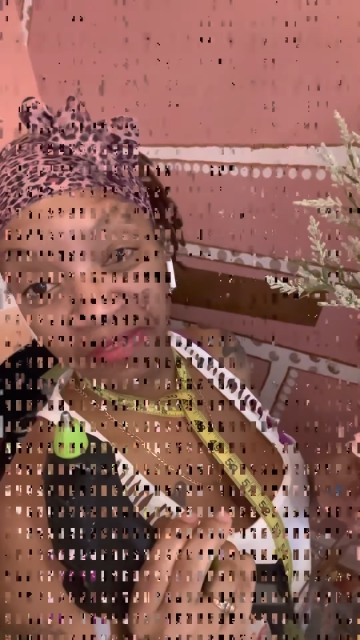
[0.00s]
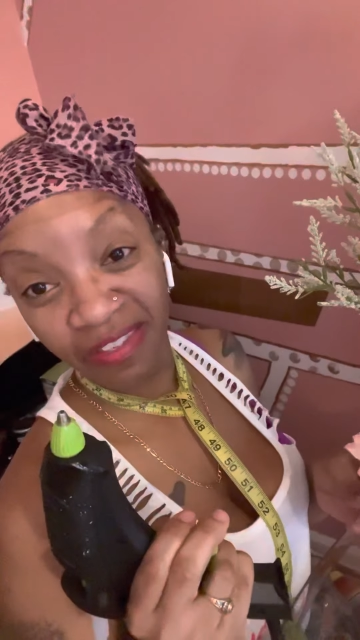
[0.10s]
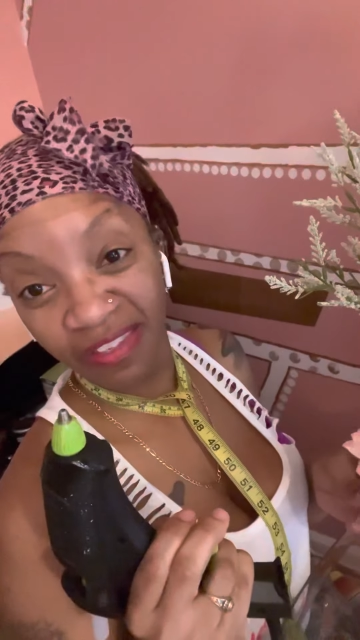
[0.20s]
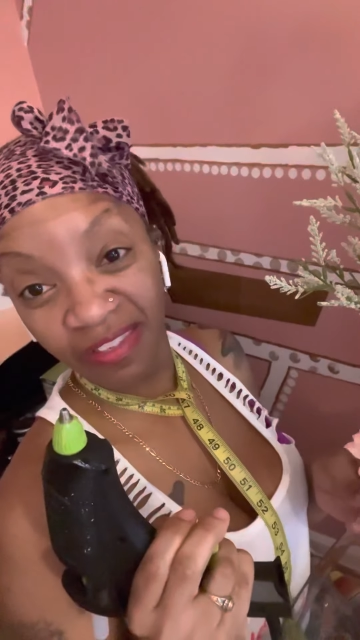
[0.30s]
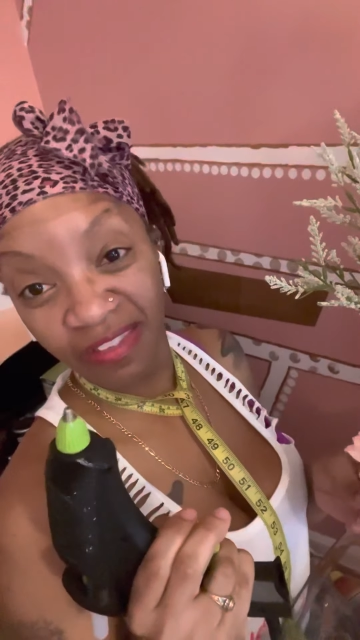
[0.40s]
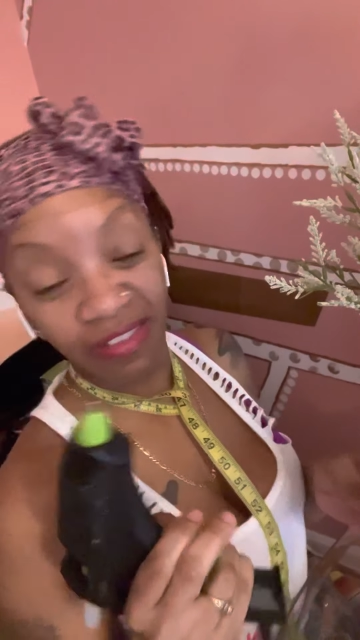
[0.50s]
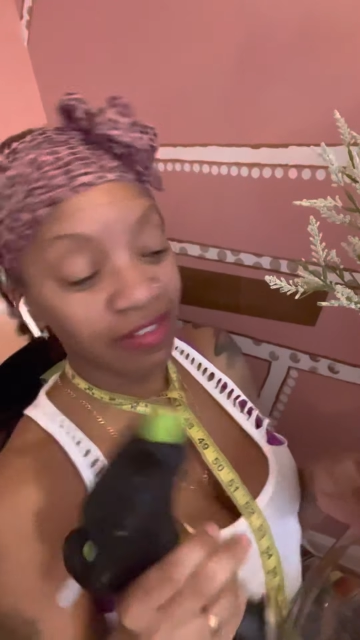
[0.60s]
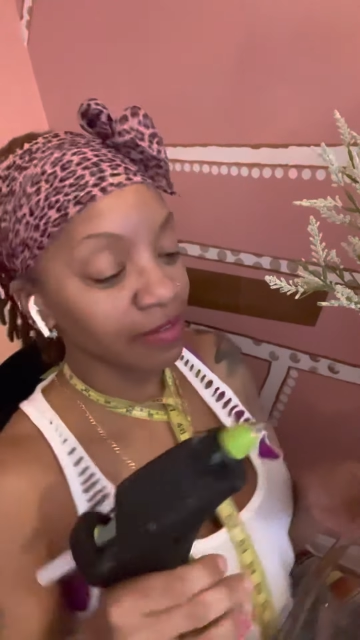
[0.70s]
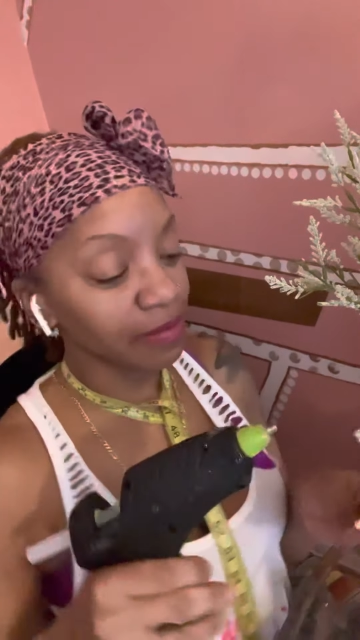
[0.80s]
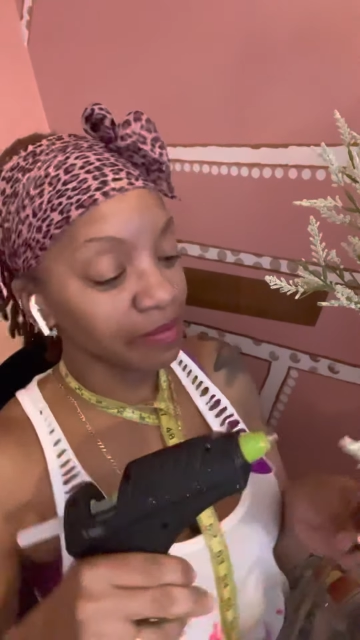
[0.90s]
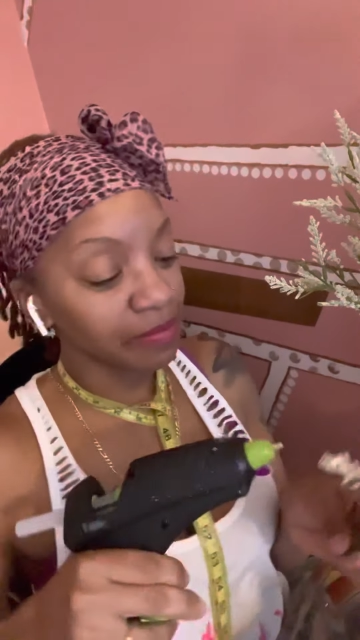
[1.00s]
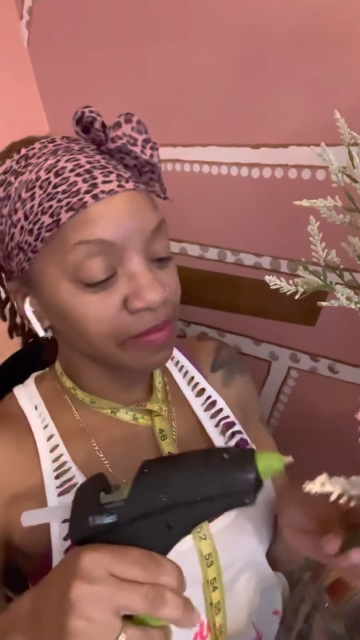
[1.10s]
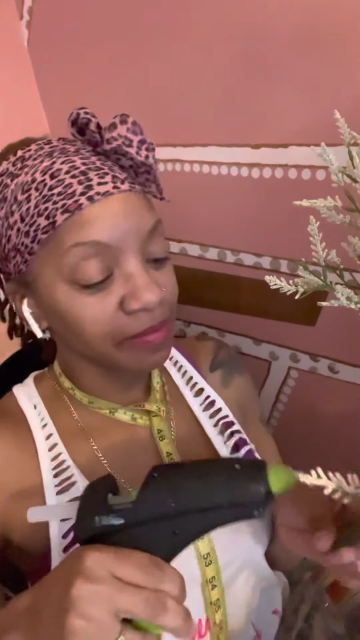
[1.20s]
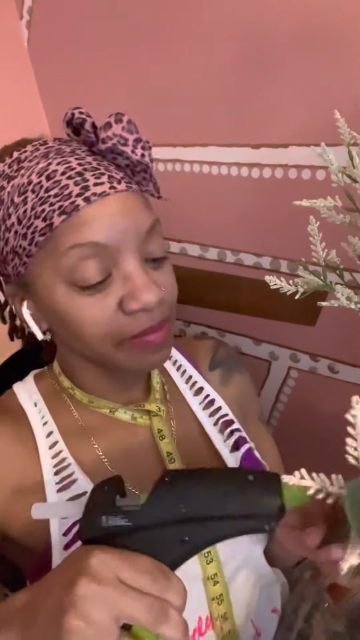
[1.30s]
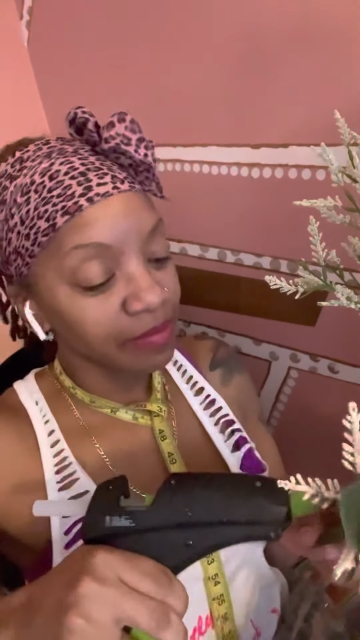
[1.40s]
a gun.
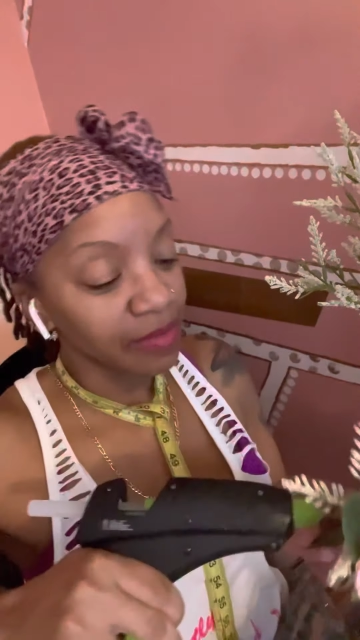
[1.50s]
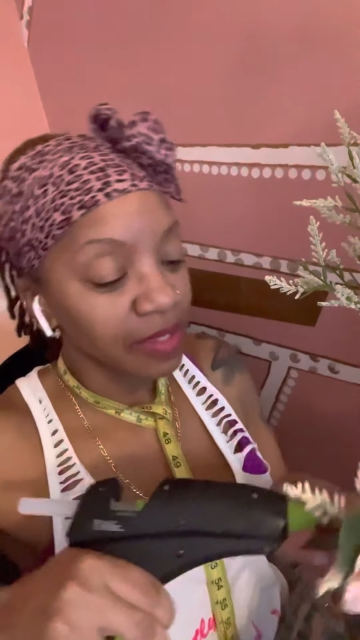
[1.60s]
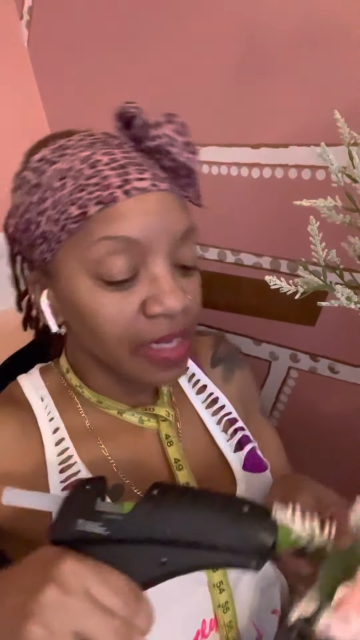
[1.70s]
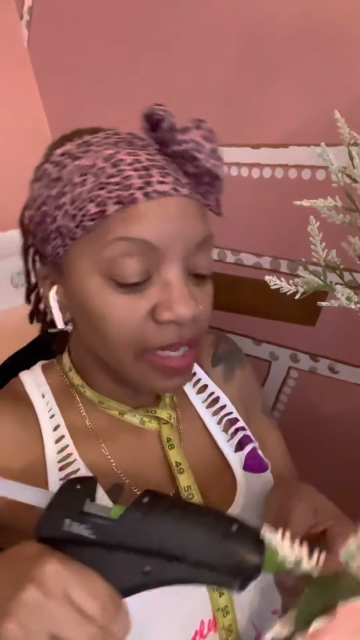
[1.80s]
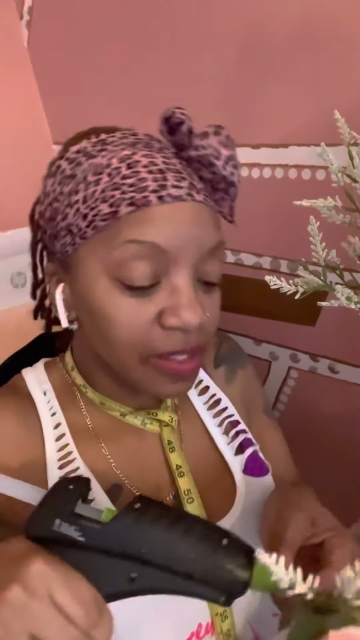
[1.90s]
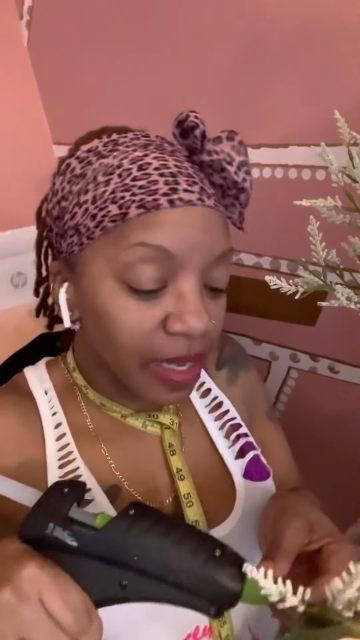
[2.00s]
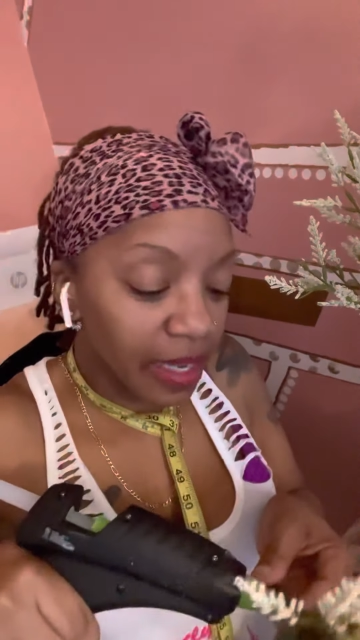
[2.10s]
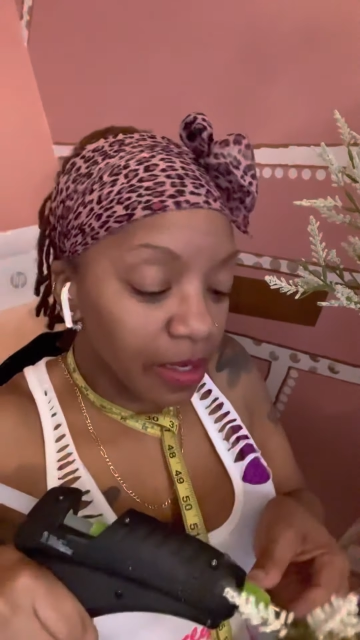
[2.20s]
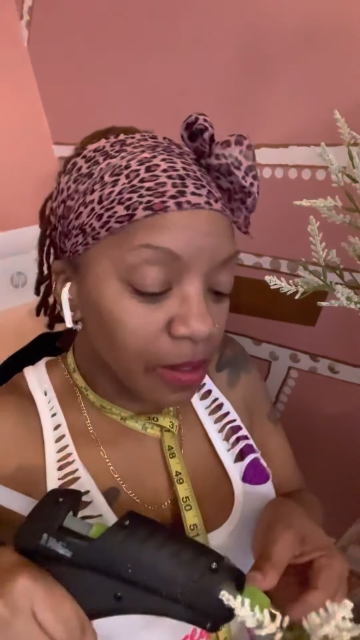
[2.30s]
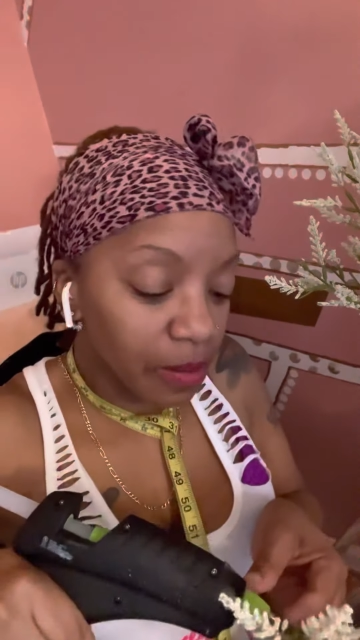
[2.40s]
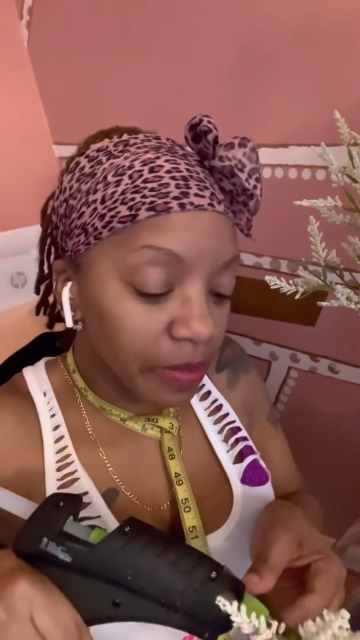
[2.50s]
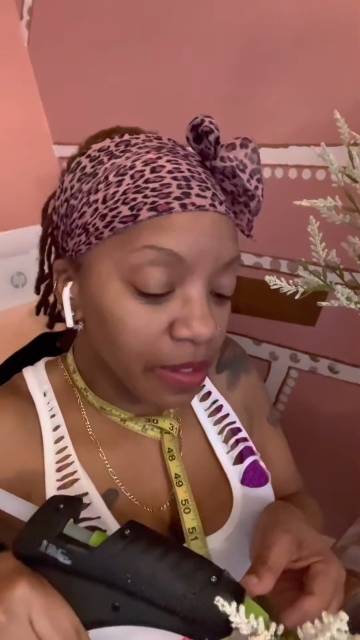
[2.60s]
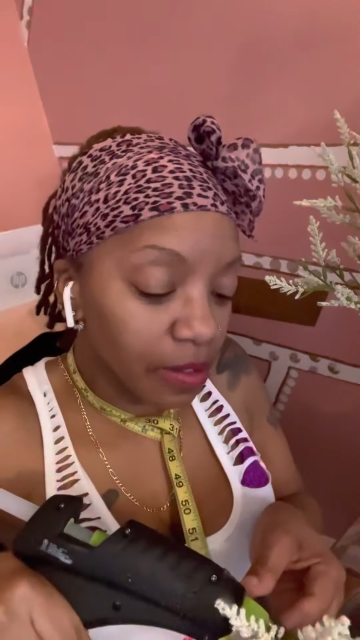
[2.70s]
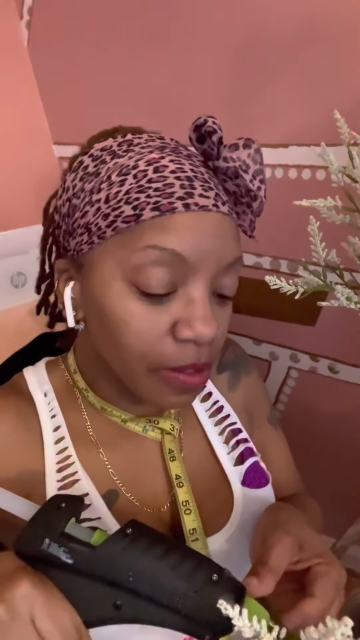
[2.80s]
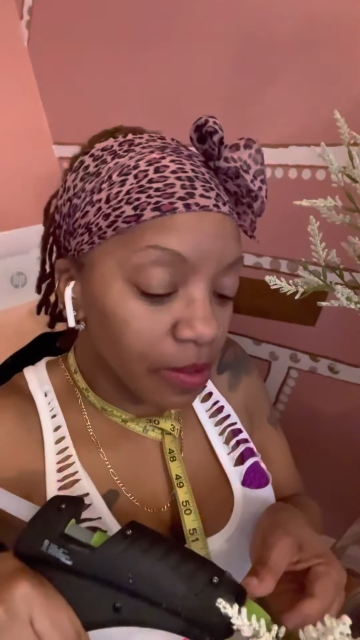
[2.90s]
So I add a little bit
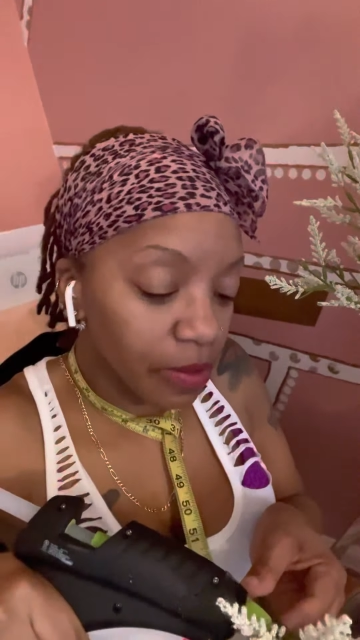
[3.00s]
of glue